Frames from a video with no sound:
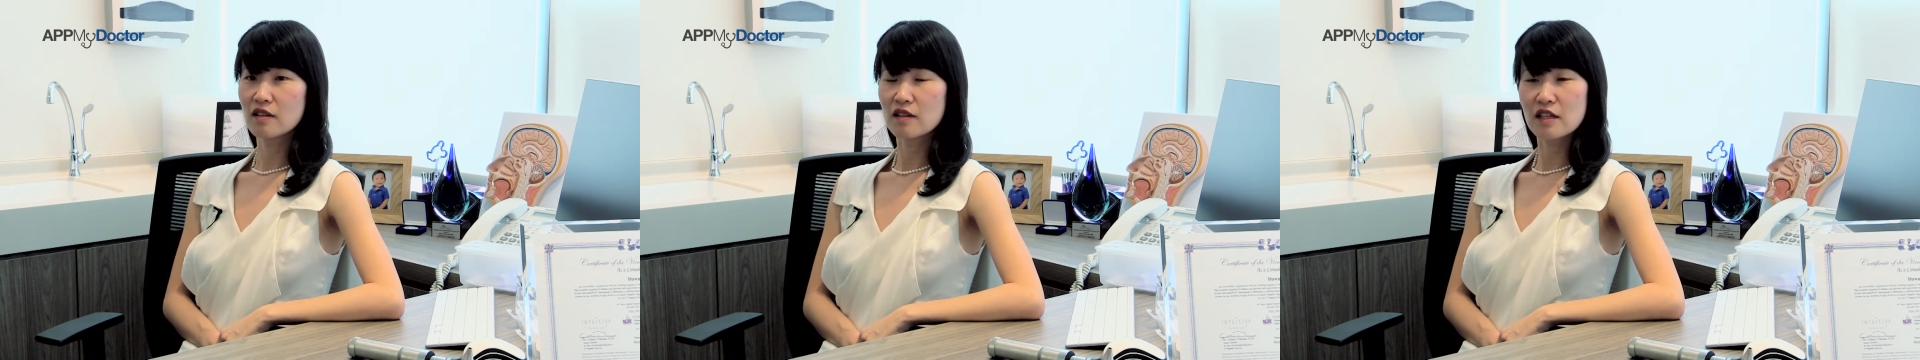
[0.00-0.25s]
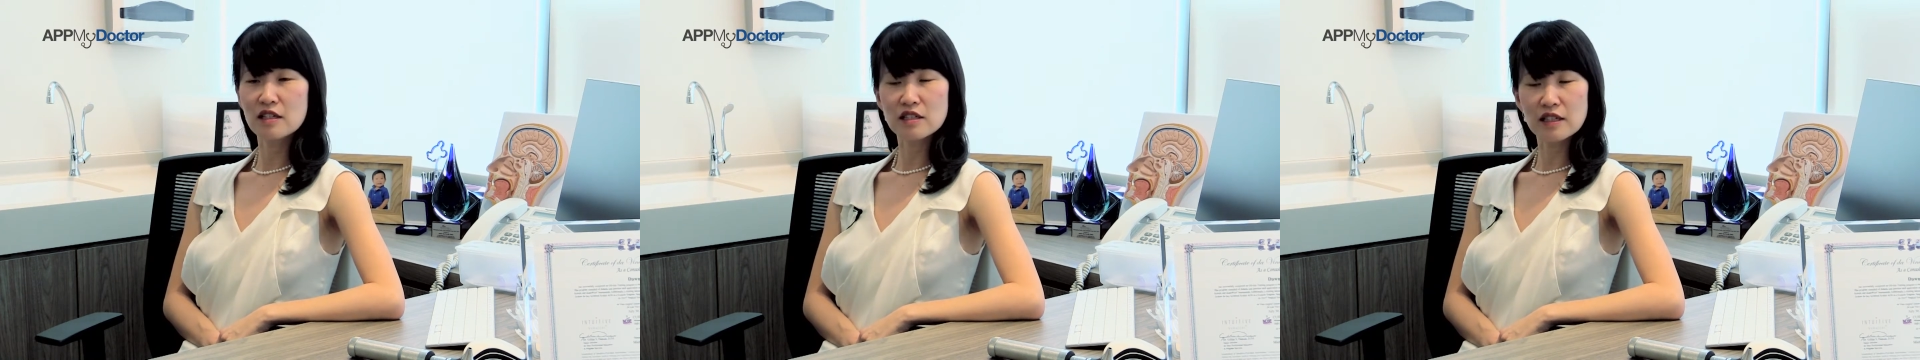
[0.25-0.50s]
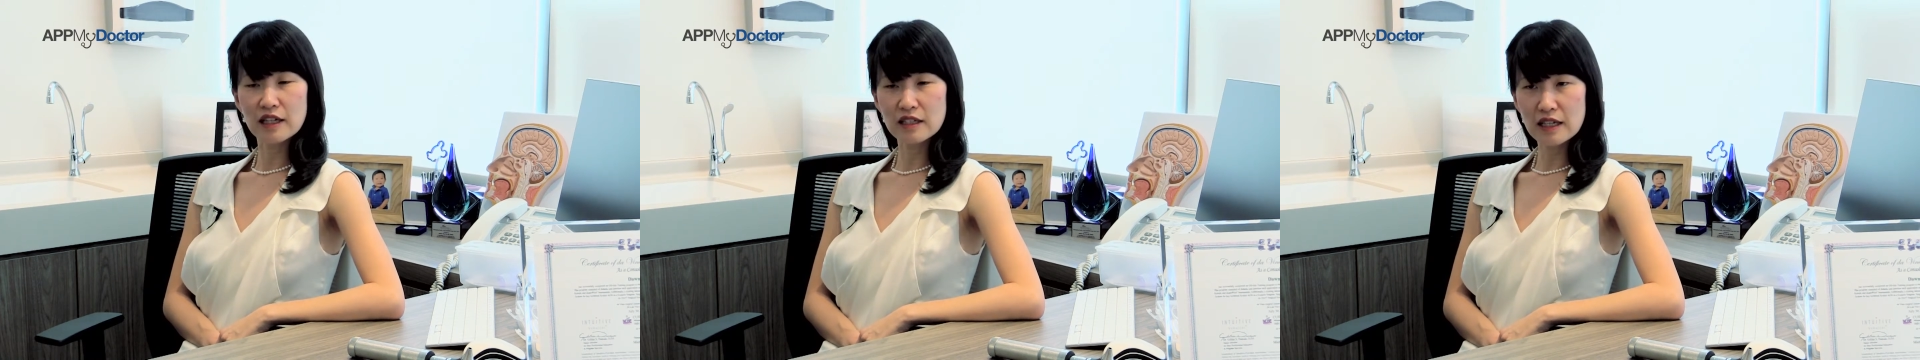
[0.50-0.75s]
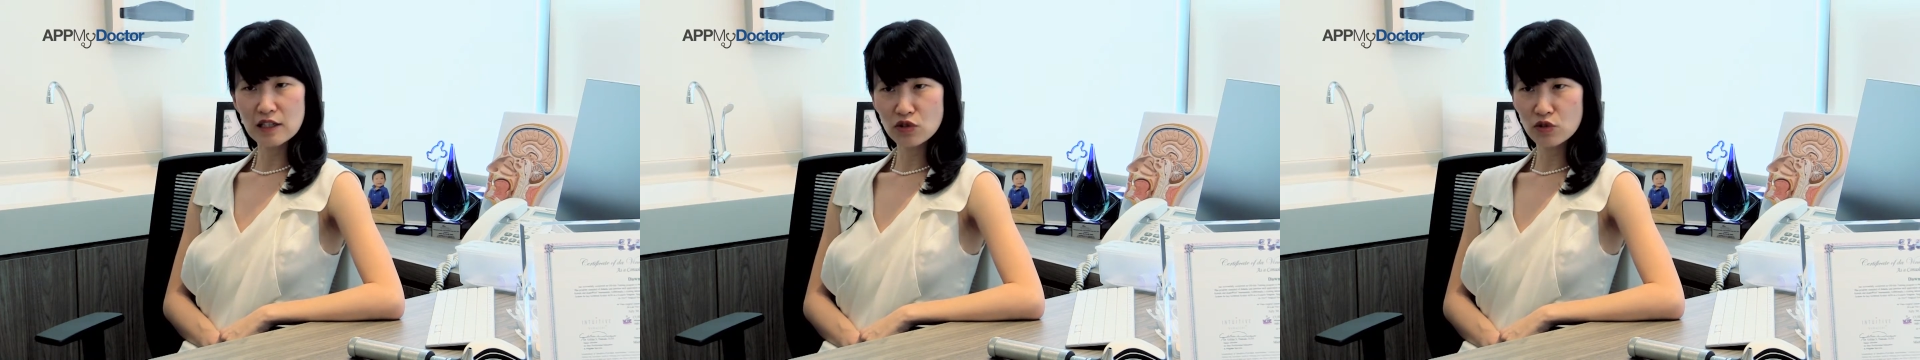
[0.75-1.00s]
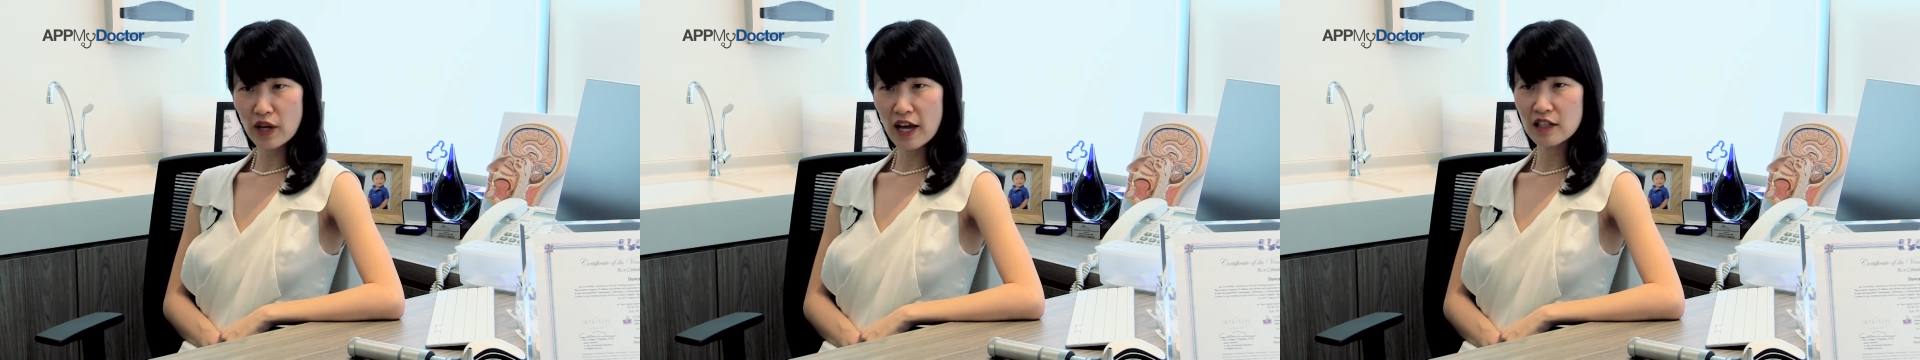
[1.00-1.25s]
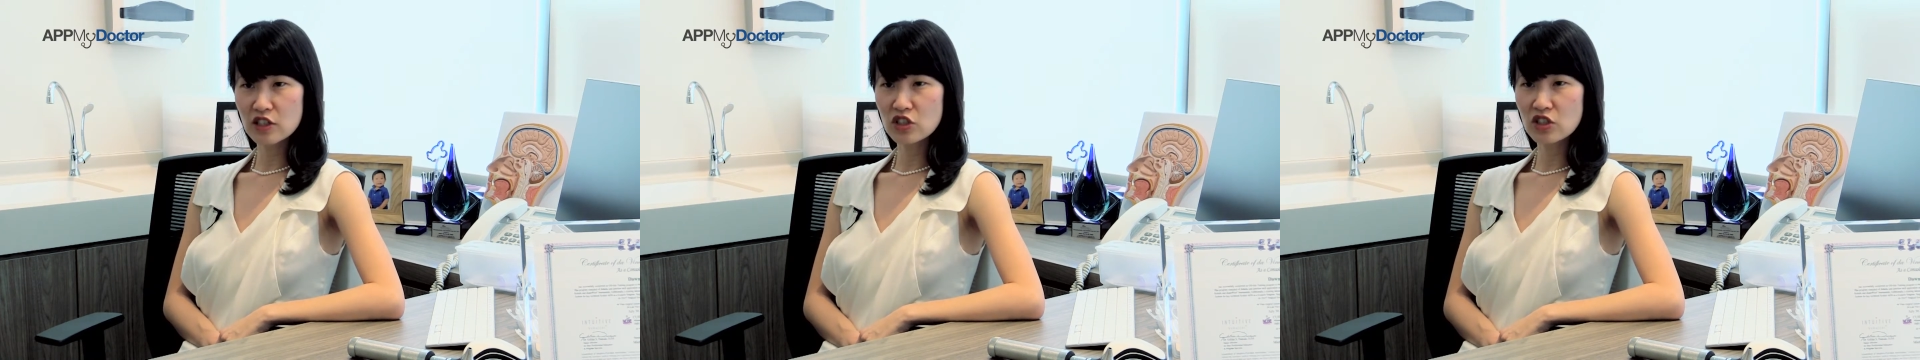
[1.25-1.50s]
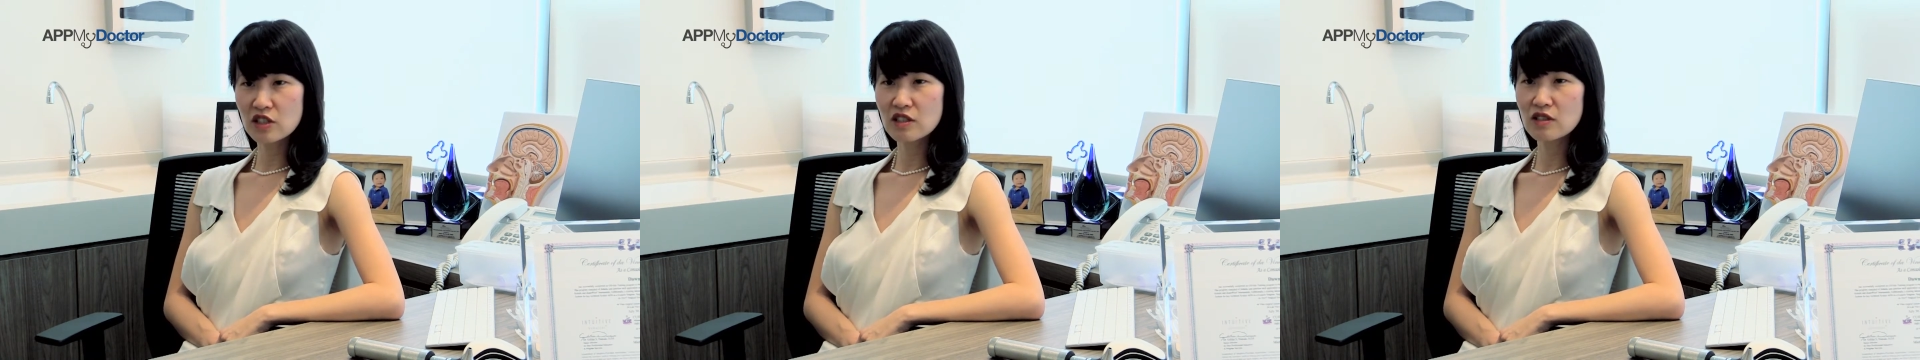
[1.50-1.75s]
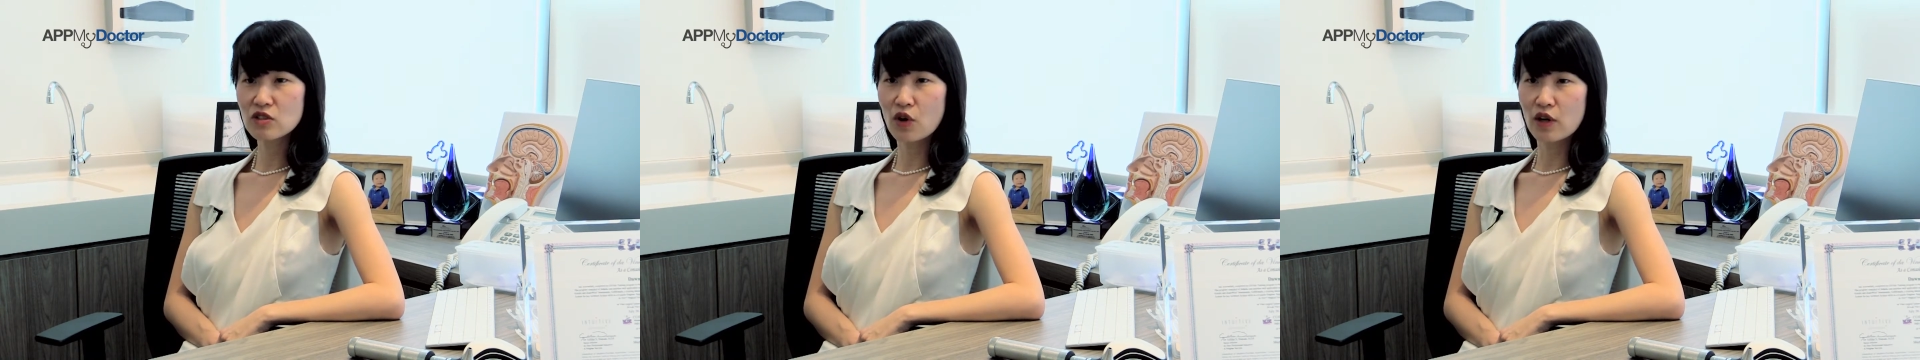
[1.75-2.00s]
things like nasal
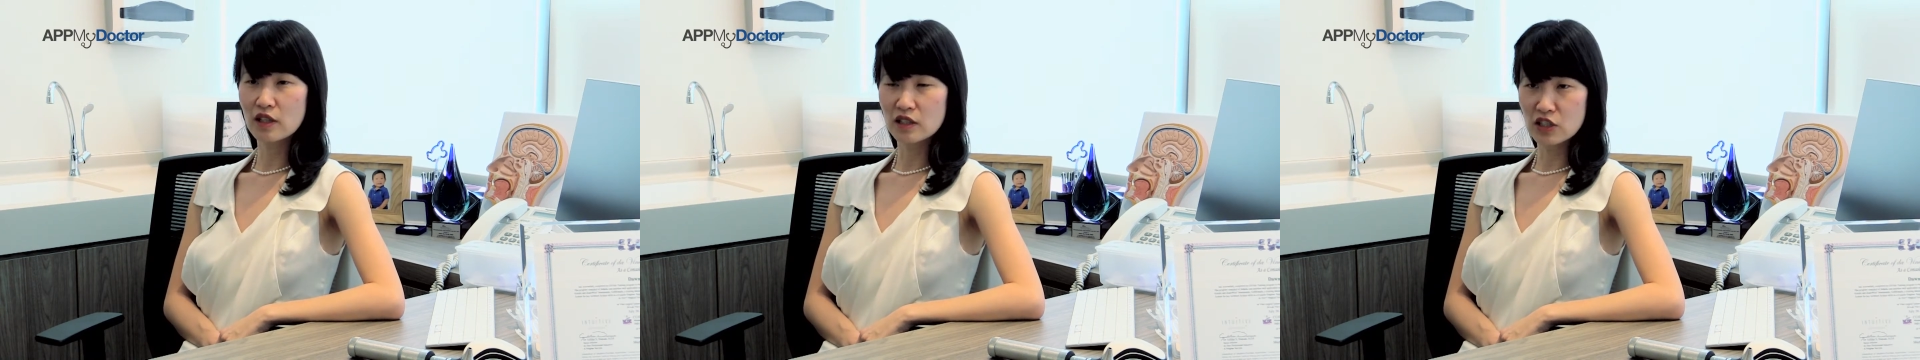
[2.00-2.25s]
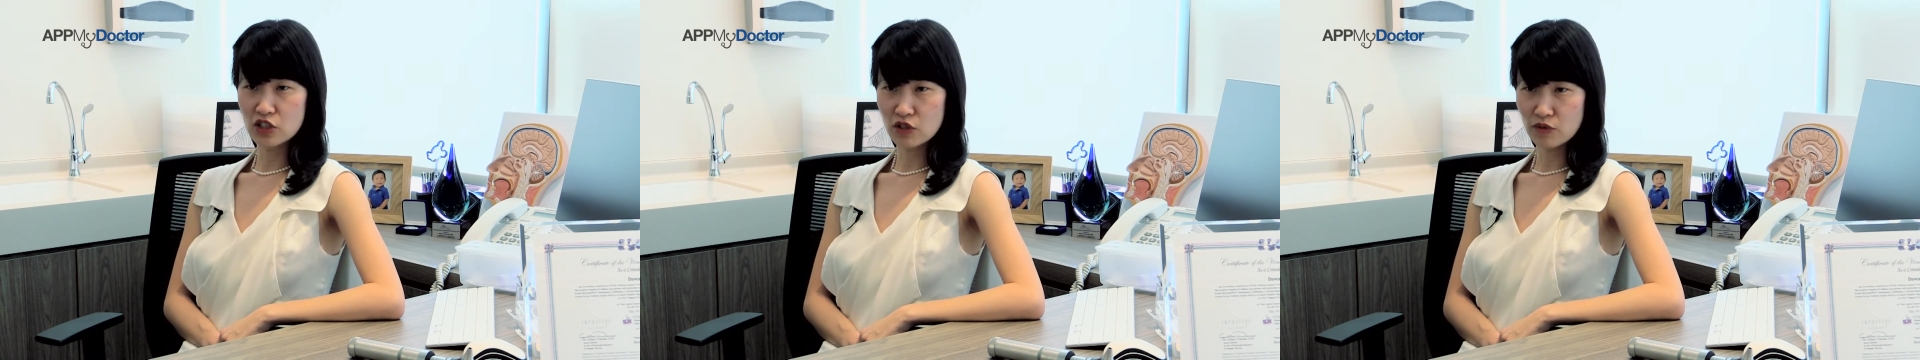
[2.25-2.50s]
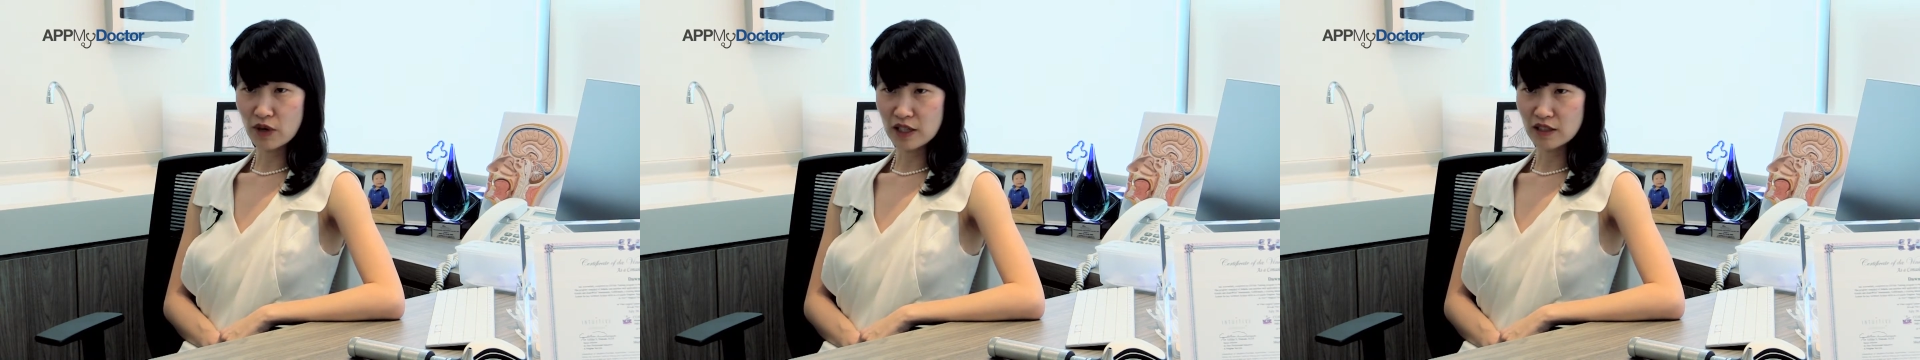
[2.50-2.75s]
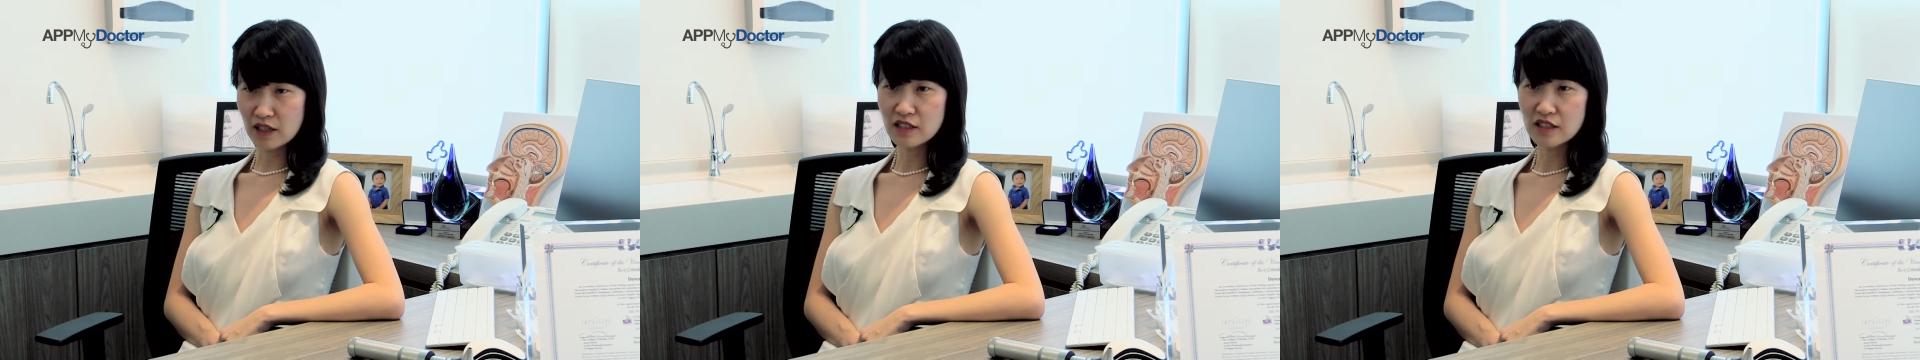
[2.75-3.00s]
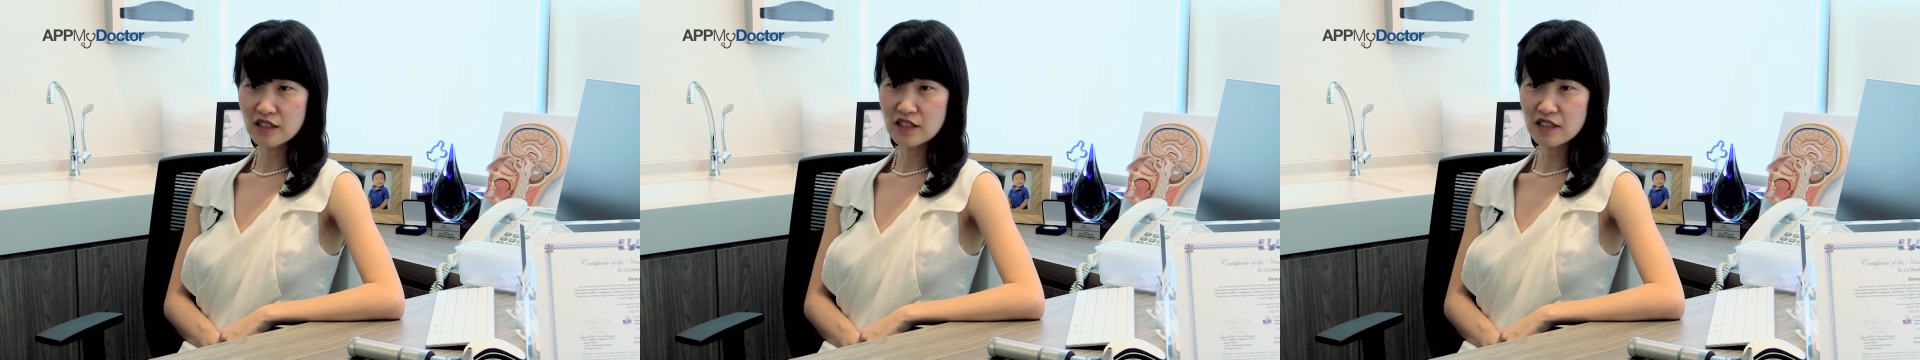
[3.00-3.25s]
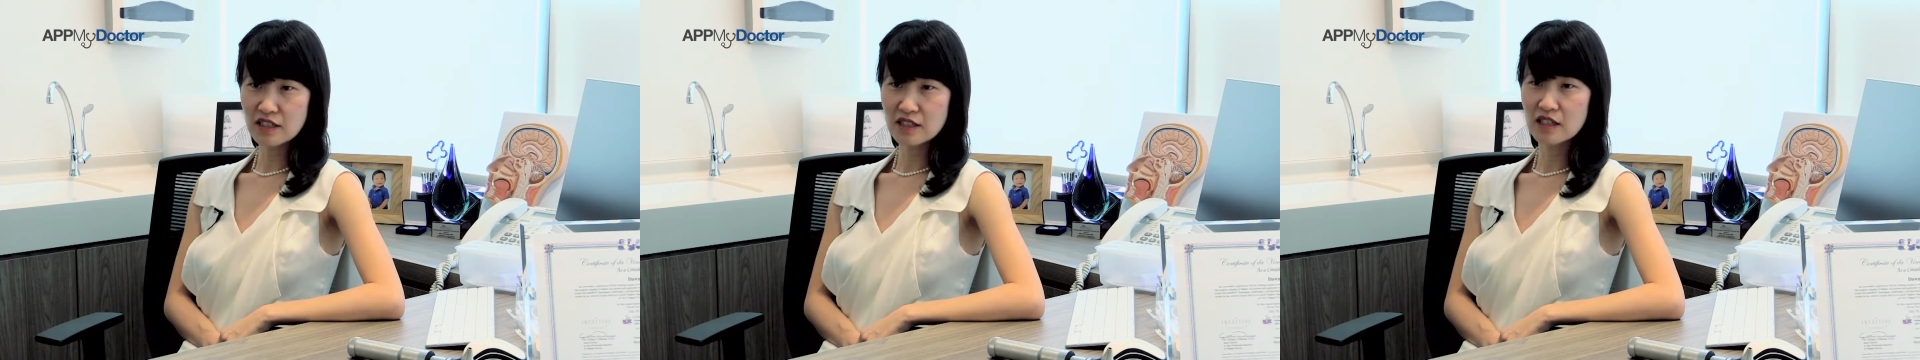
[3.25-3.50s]
allergies or allergic rhinitis,